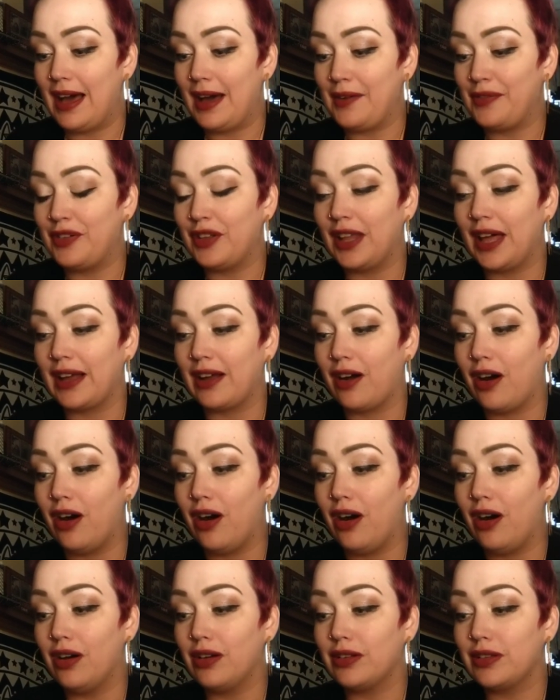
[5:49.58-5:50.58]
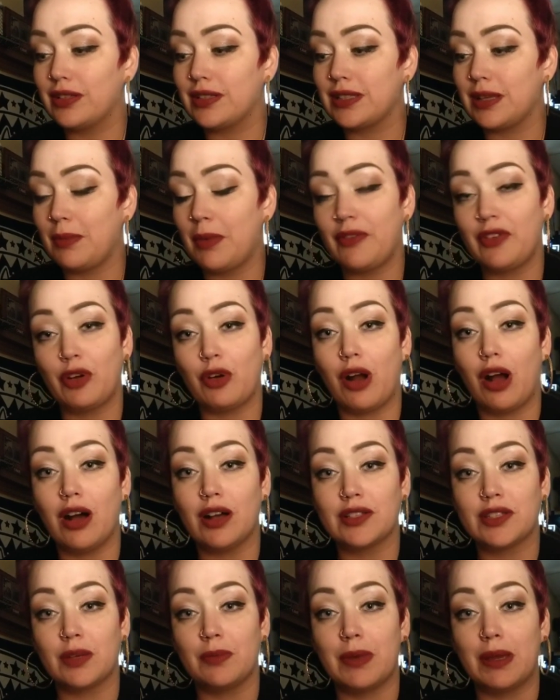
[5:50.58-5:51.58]
I feel like some of you are
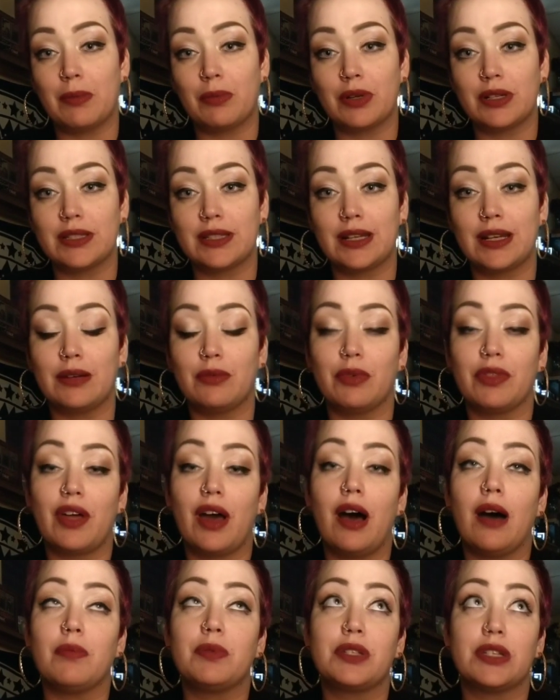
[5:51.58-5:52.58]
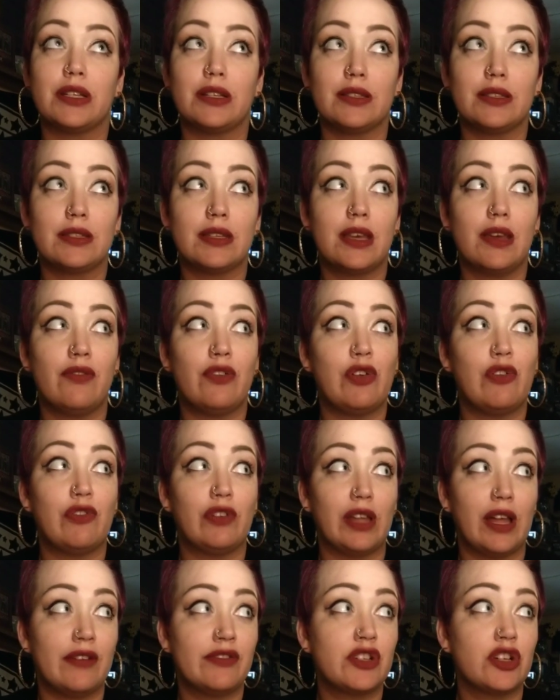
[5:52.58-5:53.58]
also being presented with options. If you've
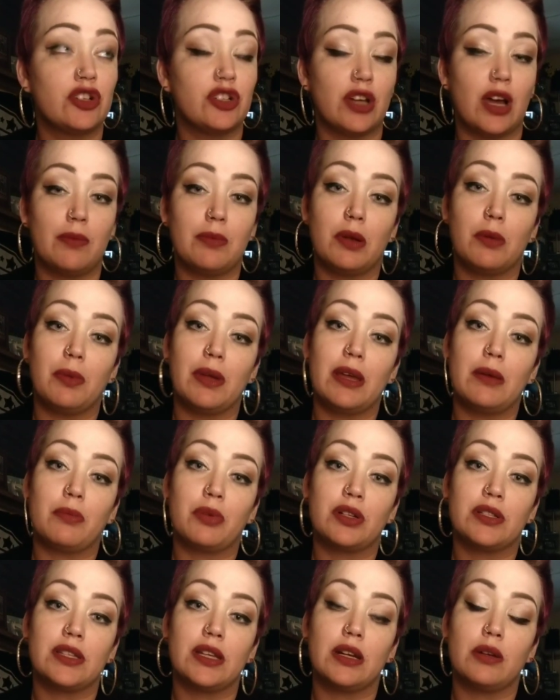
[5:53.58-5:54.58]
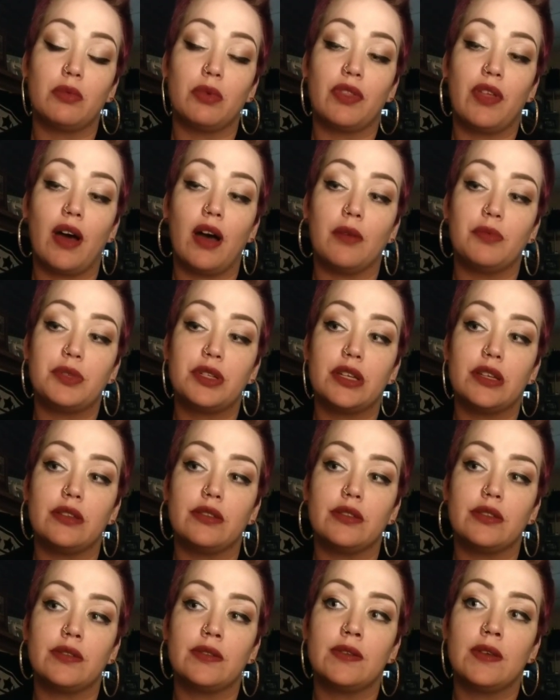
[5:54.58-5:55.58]
left your job, you're being presented with
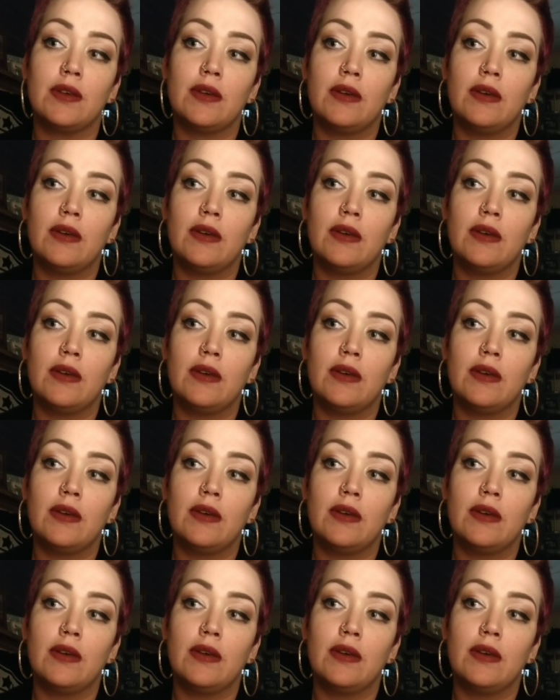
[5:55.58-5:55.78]
options